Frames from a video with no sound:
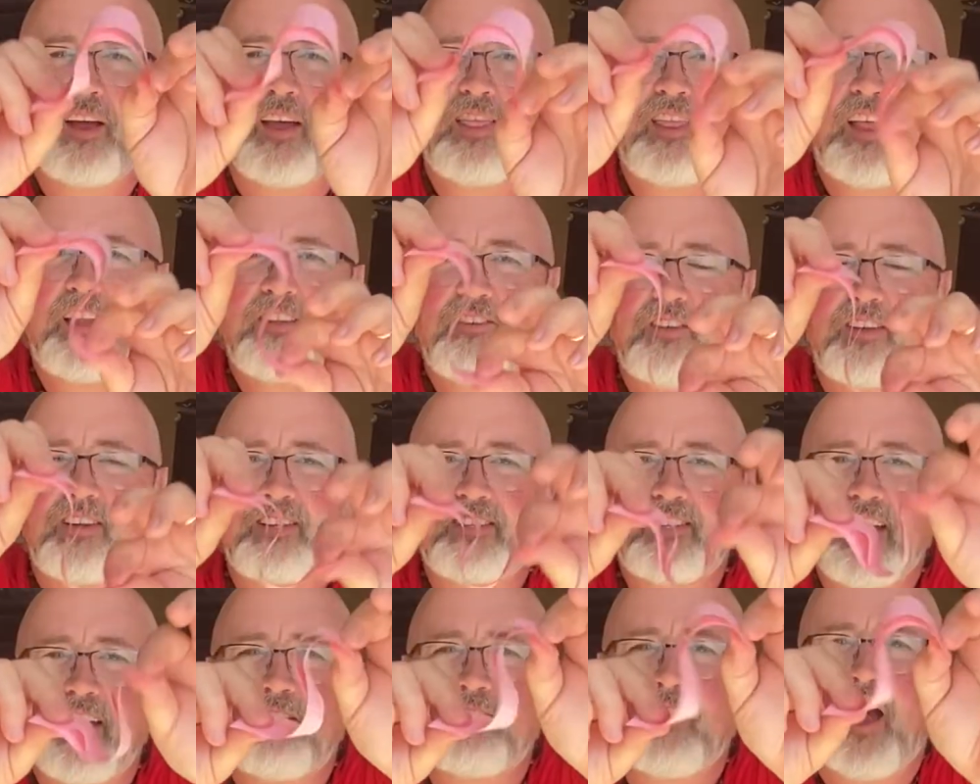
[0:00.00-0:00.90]
and that's gonna
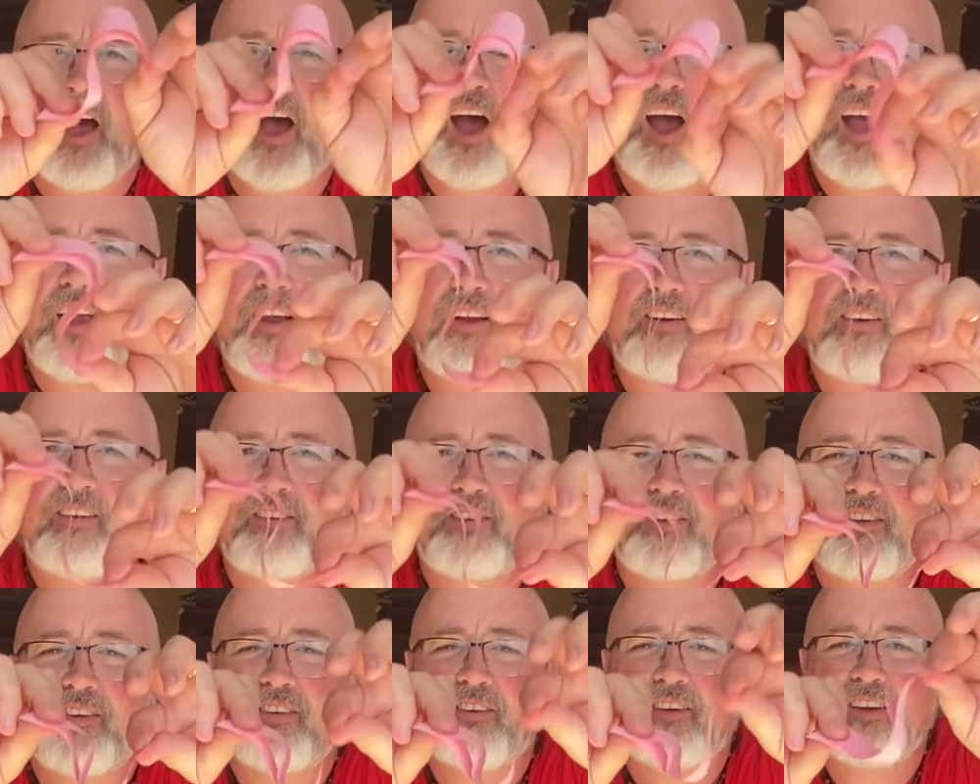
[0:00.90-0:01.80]
sound higher to
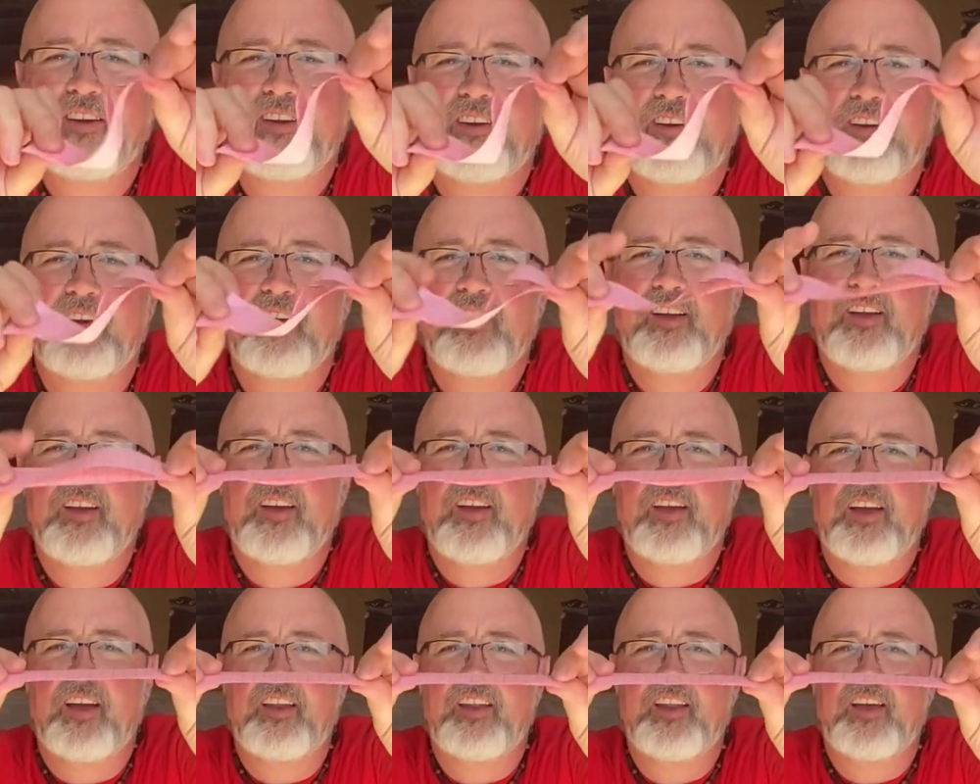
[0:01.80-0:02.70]
your ear.
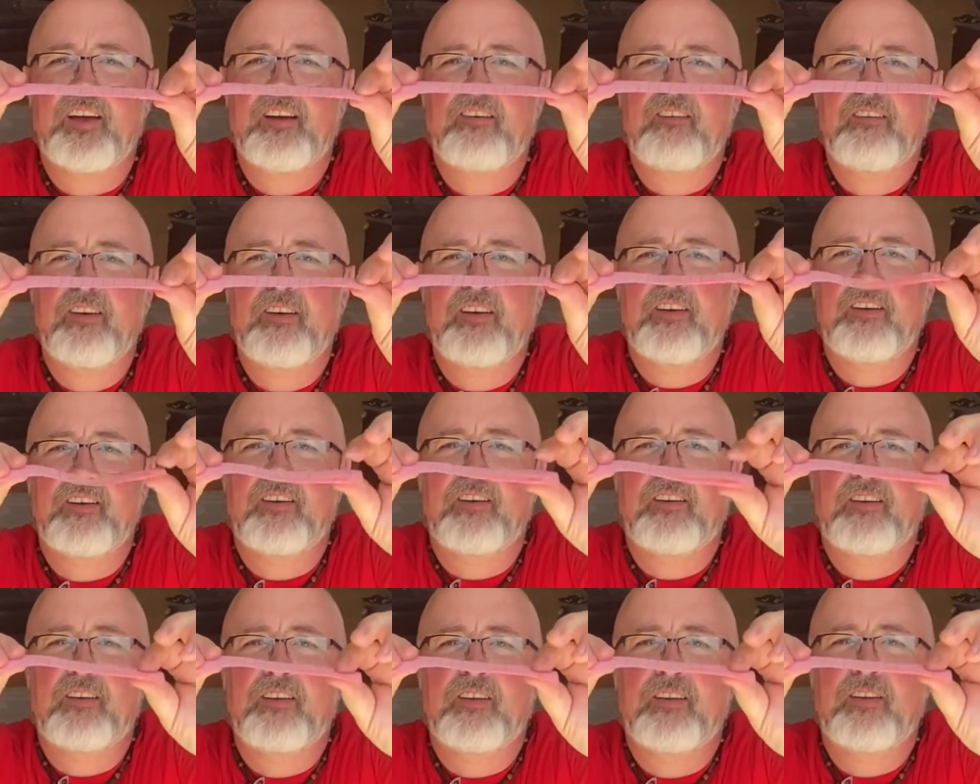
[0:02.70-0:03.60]
And now,
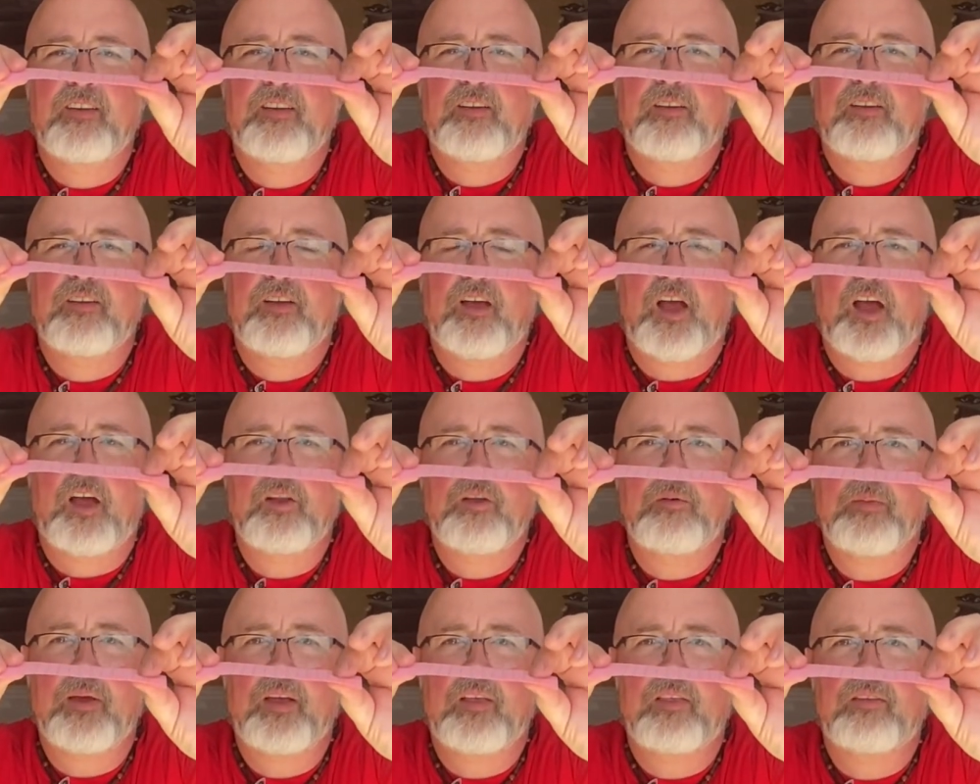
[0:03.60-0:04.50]
how do you
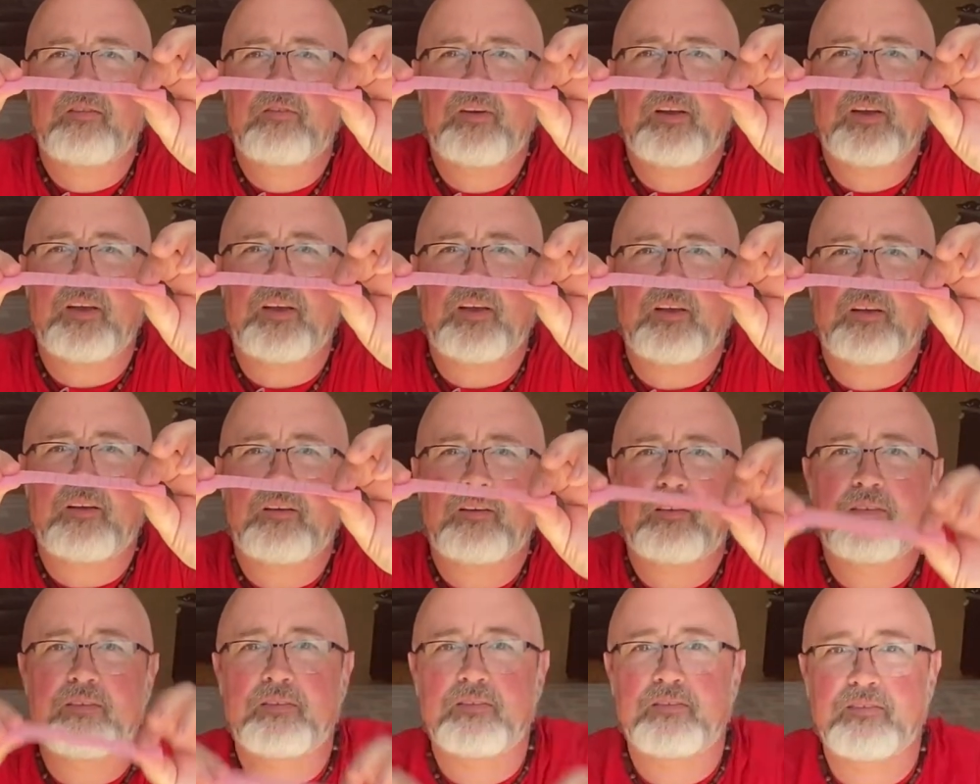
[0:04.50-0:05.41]
make 3?
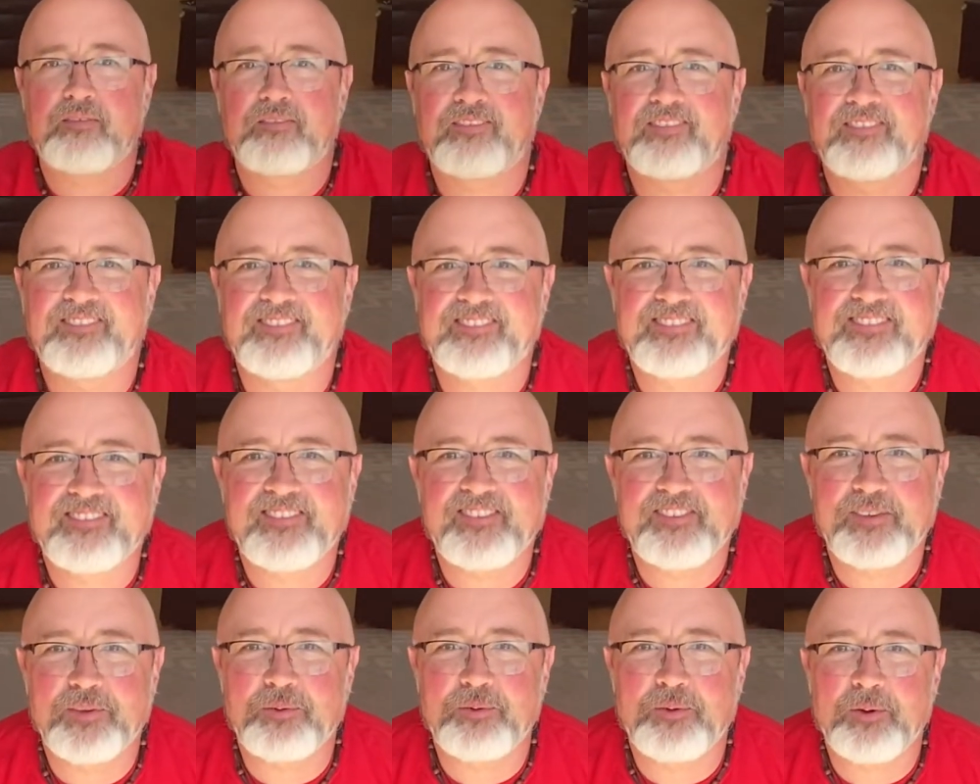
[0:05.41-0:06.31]

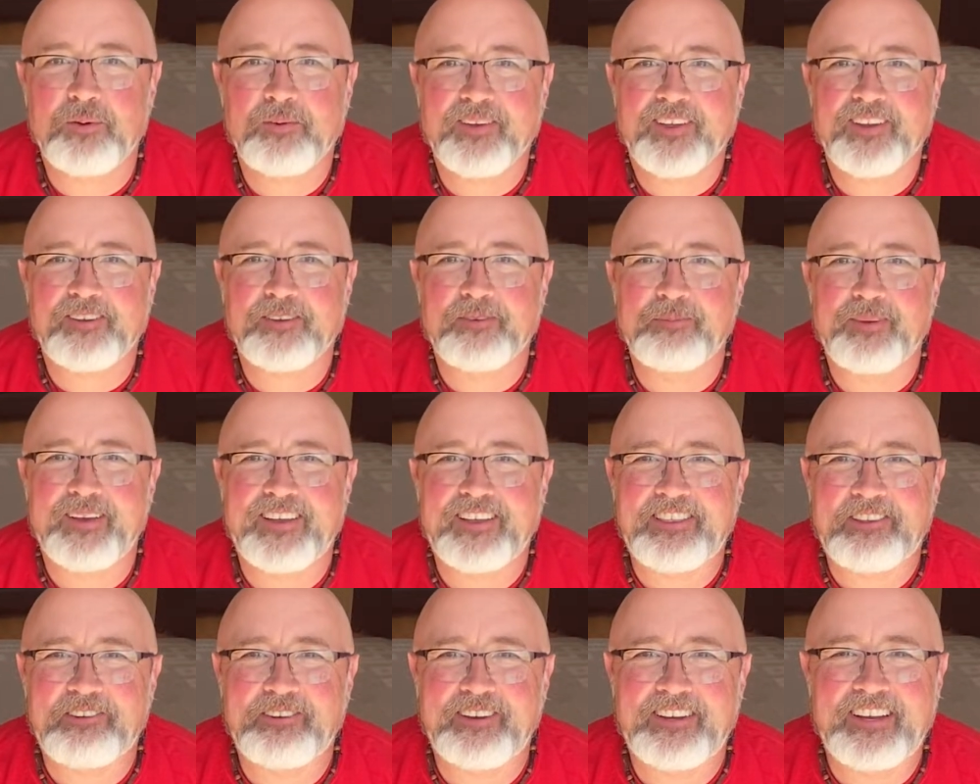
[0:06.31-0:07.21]
You don't get to make
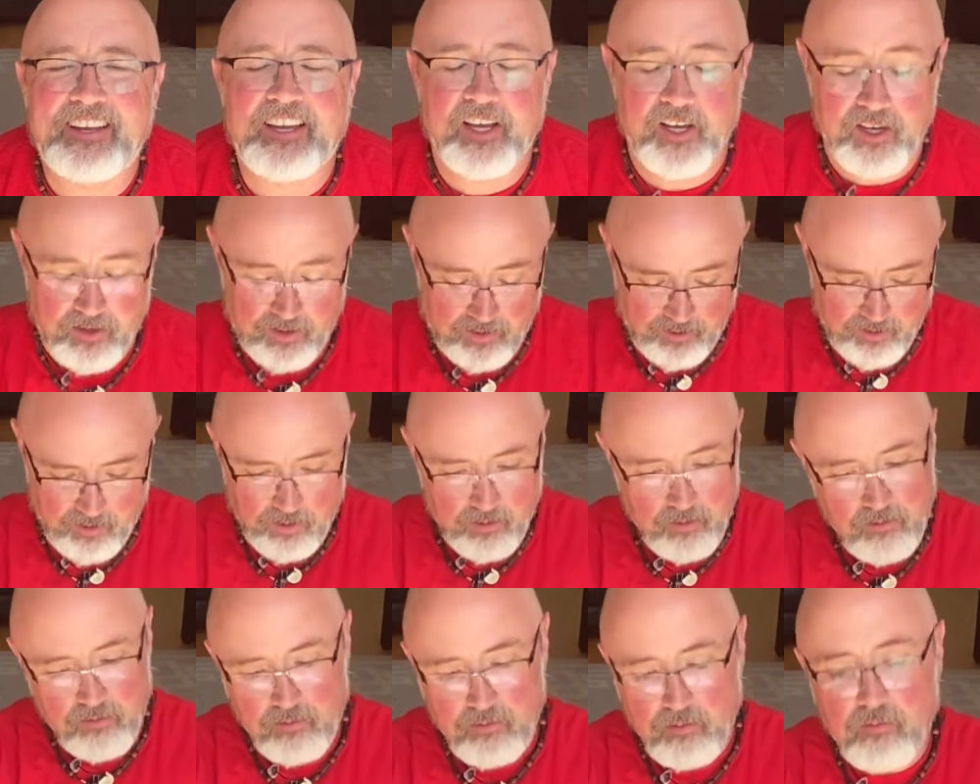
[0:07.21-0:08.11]
3. You
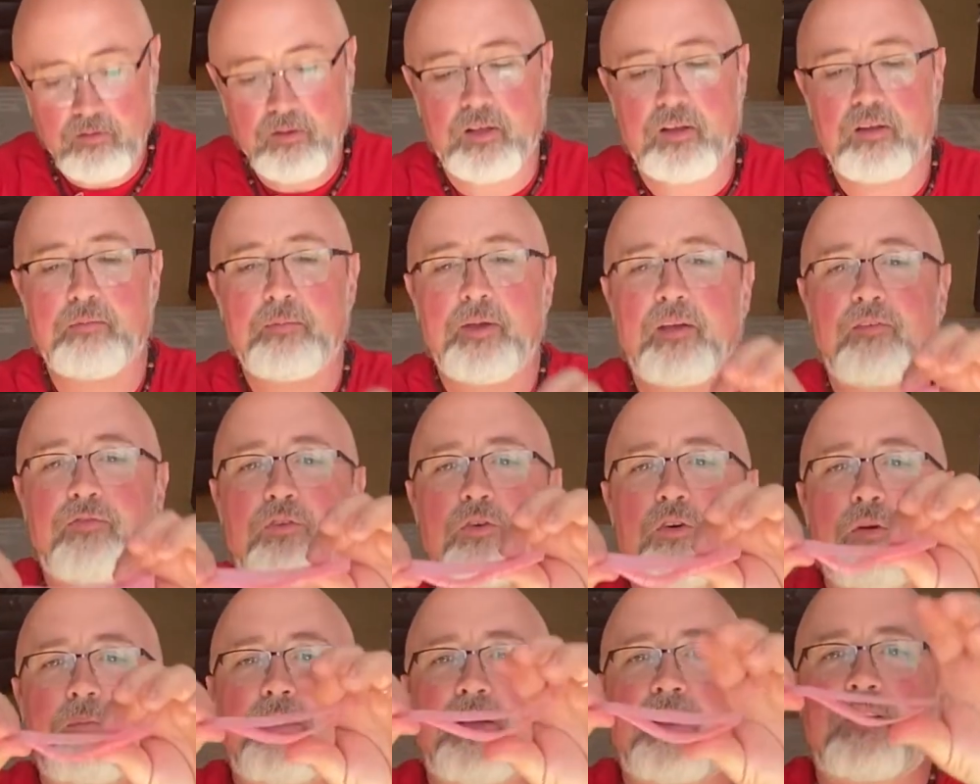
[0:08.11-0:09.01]
only get to make
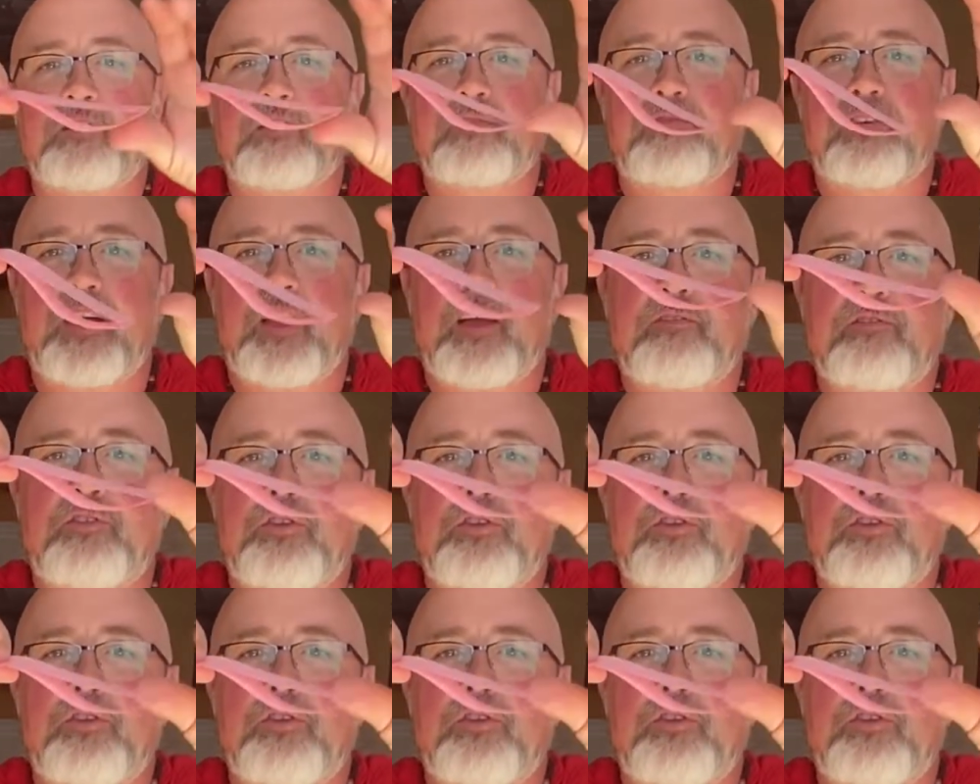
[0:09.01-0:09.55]
4, because if I have